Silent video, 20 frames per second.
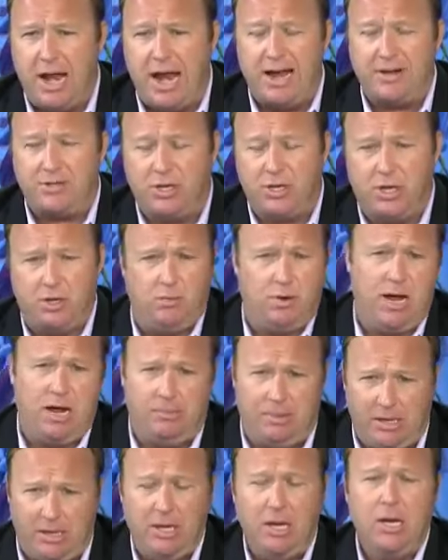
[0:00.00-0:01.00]
NASA, you
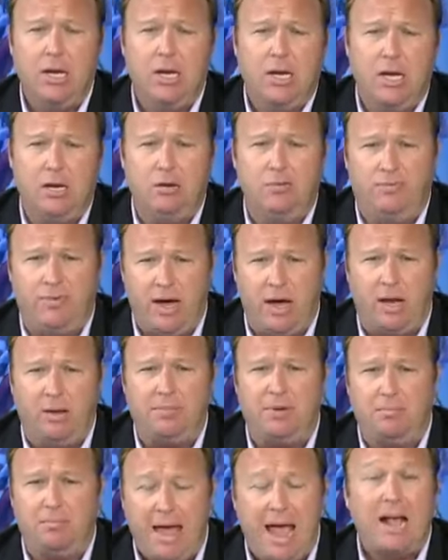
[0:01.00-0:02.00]
name it. He
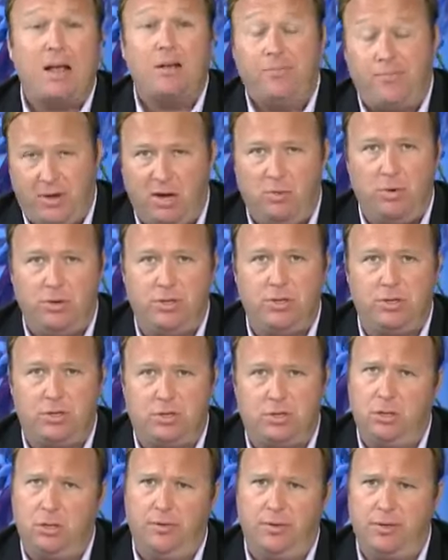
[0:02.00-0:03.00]
developed McAfee, which is
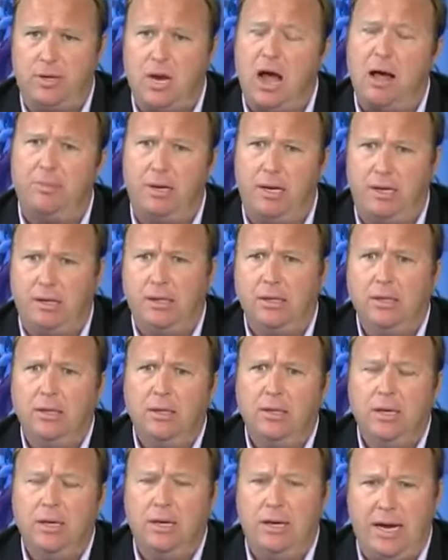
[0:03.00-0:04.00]
still the dominant
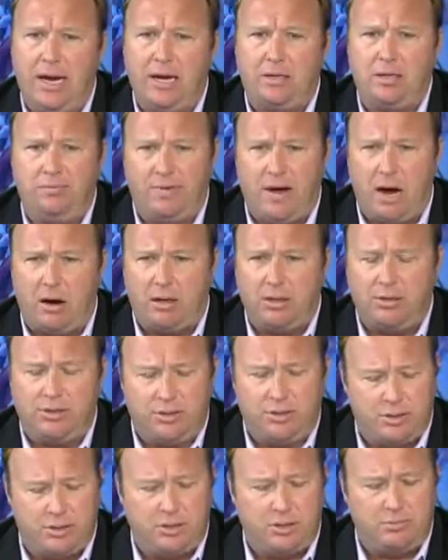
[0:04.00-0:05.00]
uh, antivirus
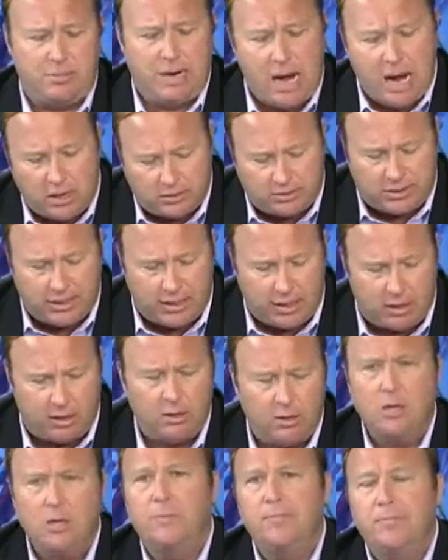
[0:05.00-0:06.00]
system out
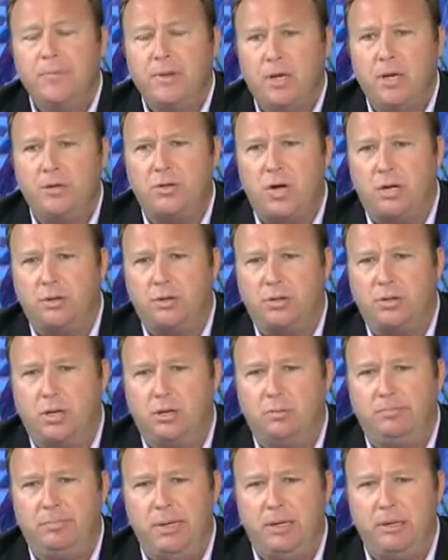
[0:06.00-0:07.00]
there. He's
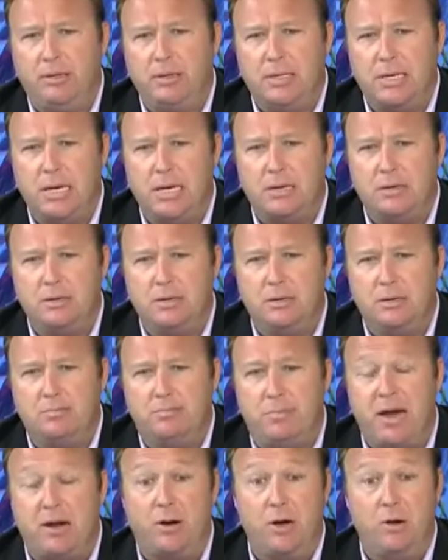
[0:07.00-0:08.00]
also been uh,
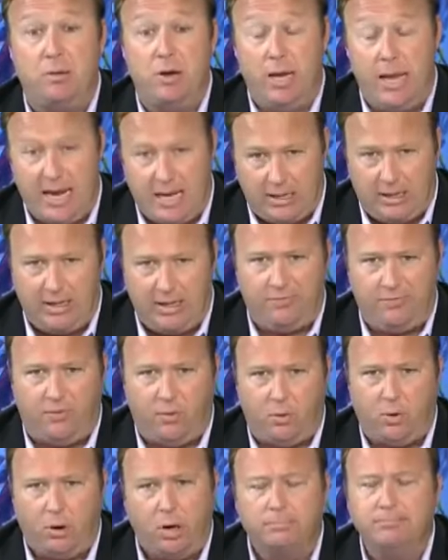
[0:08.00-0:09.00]
better known lately
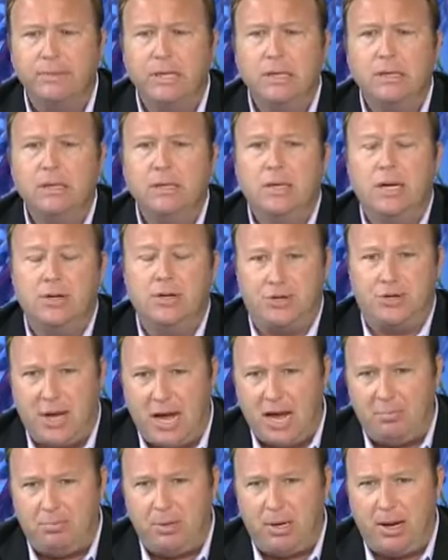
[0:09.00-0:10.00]
for
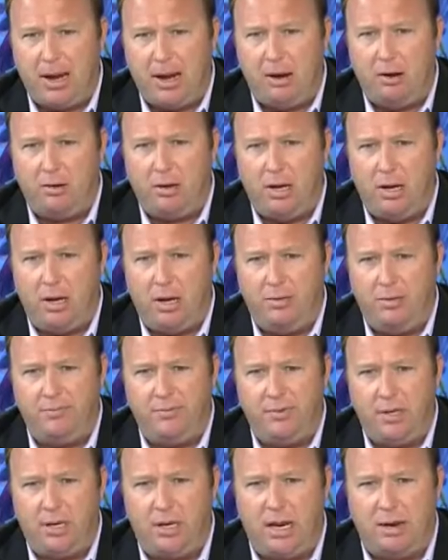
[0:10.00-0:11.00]
escaping out
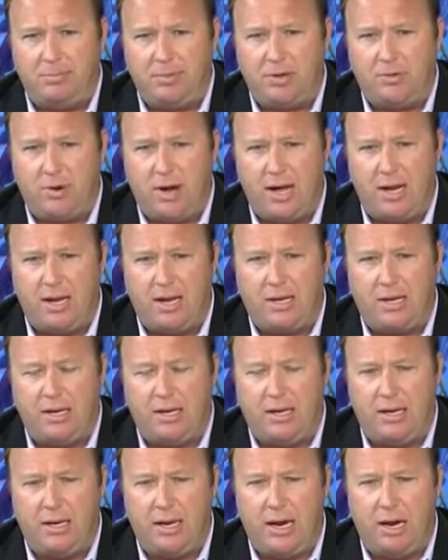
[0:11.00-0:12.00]
of the kleptocratic
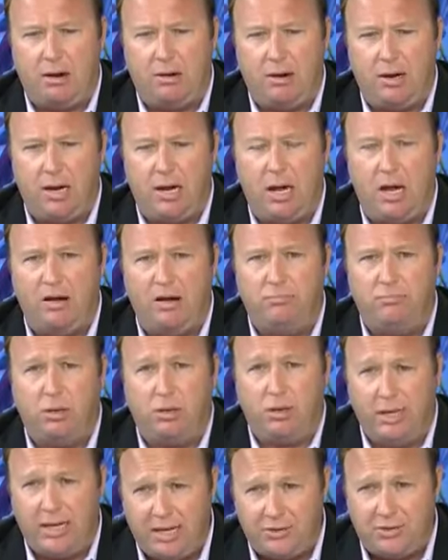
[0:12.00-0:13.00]
uh, area of
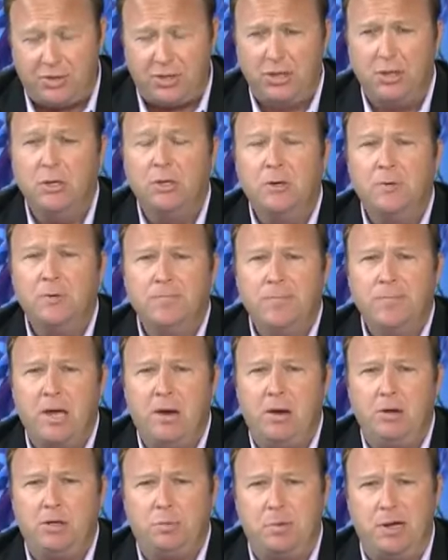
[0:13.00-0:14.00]
Belize
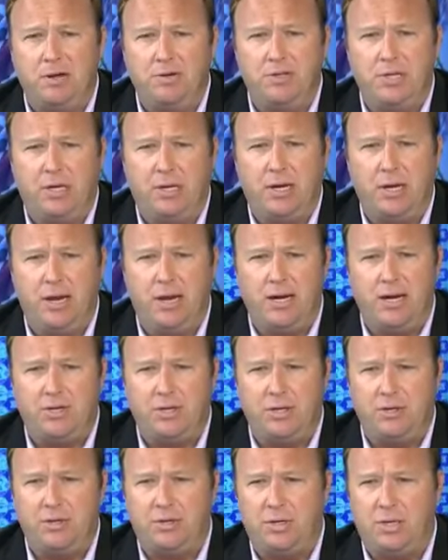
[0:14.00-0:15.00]
and exposing
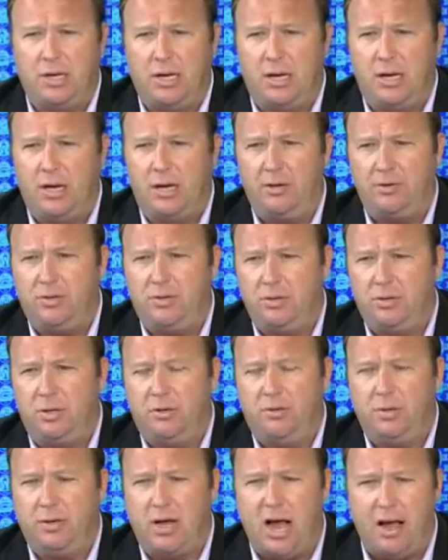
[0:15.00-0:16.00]
connections uh,
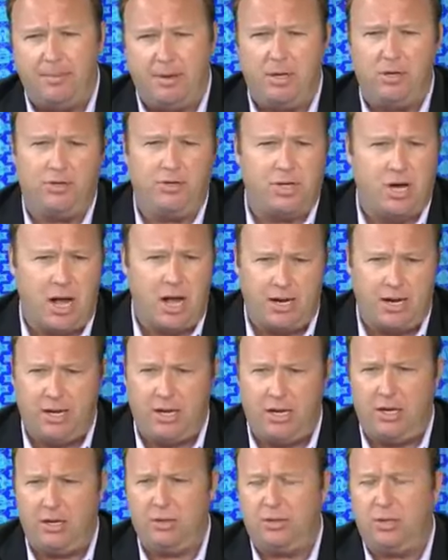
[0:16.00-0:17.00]
to the communist
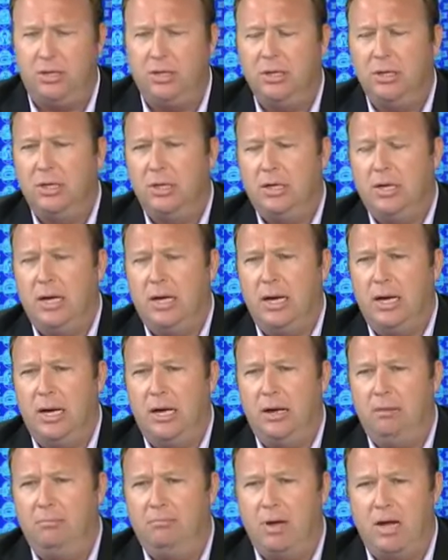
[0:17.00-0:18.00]
Chinese,
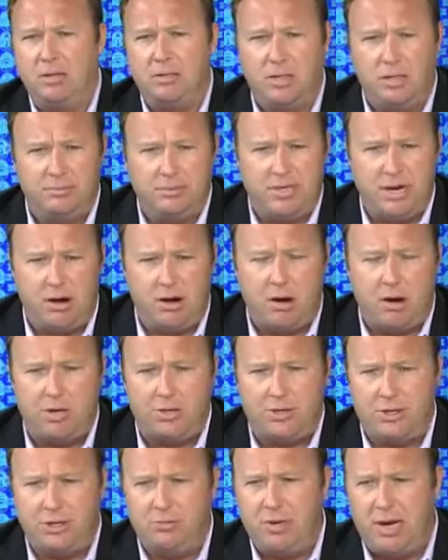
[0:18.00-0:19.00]
uh, Muslim
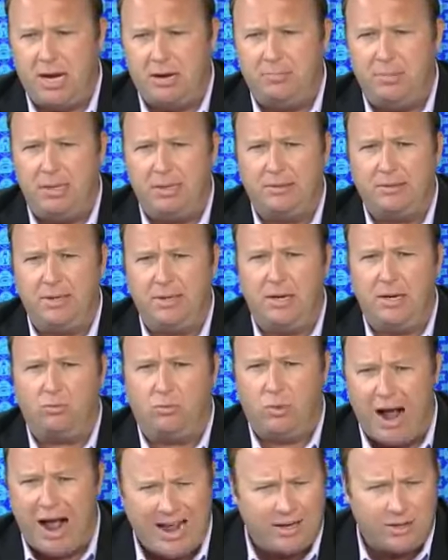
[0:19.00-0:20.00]
terrorists, you name it, uh,
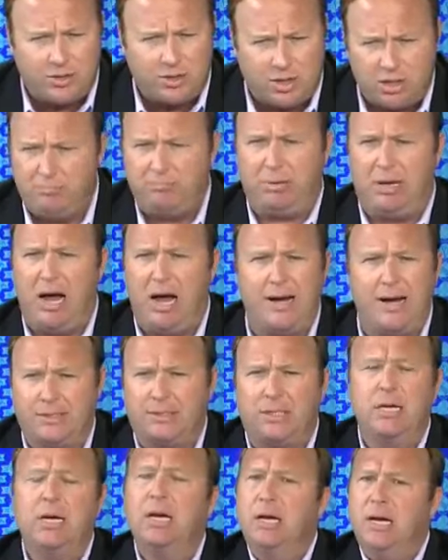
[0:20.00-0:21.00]
riots
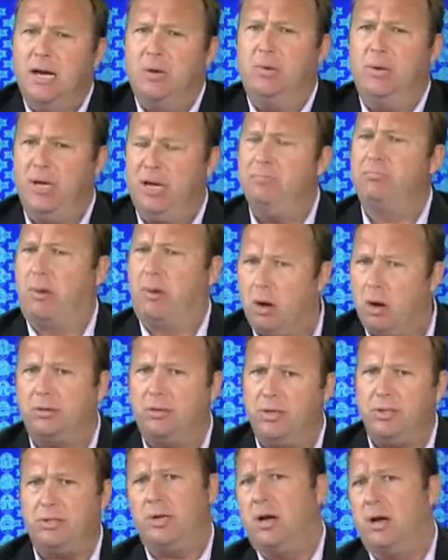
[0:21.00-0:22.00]
plots. And when he broke
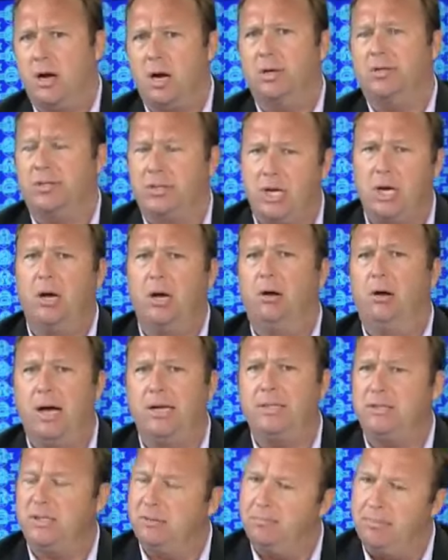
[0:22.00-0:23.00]
this on our show,
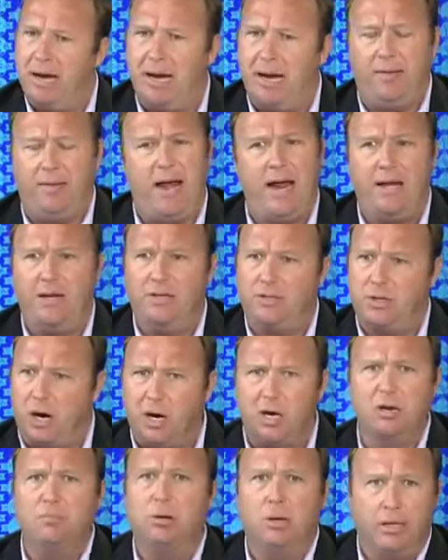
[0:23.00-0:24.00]
I said, man, that is
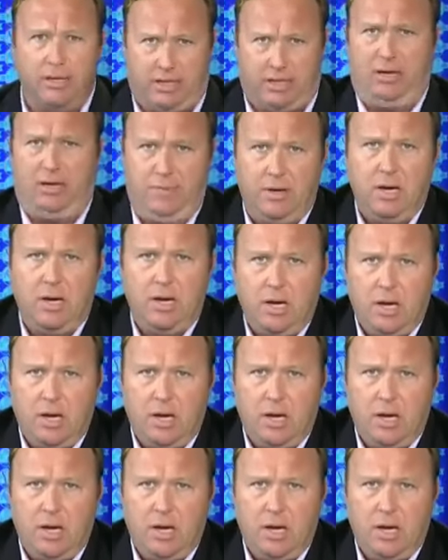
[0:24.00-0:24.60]
hard to believe.